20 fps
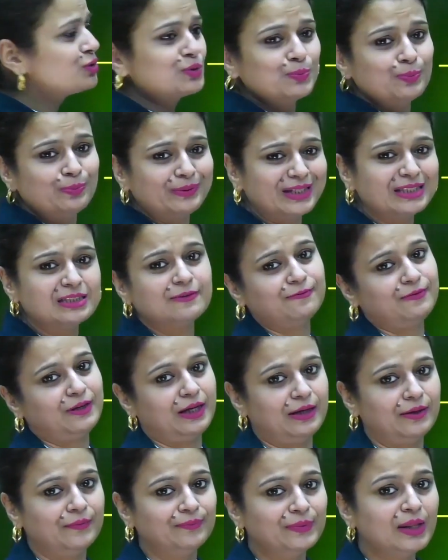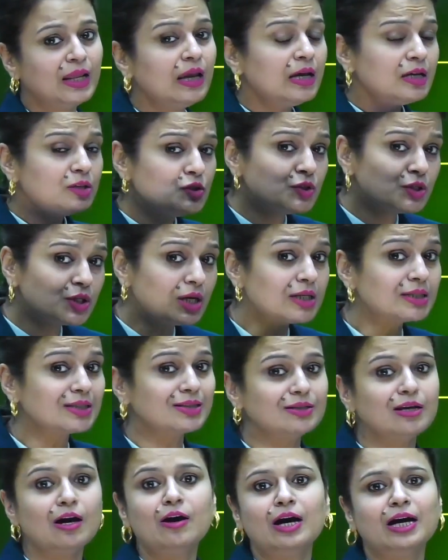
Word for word: specific. Just now,